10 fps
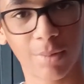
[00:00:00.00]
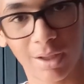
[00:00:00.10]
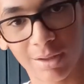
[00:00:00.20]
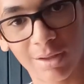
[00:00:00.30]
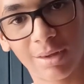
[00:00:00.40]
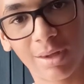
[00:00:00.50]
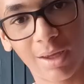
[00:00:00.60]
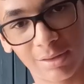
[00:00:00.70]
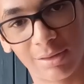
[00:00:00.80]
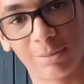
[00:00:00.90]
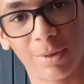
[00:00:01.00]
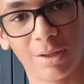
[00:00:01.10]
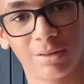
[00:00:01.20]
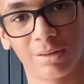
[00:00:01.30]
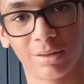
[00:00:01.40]
make it the ace of
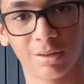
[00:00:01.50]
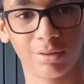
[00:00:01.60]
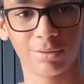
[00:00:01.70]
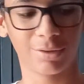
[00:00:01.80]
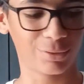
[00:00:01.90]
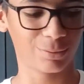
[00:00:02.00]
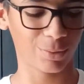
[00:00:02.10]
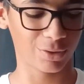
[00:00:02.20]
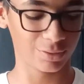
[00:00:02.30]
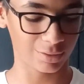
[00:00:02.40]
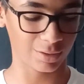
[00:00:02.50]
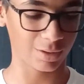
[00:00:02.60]
spades because I love ace of spades.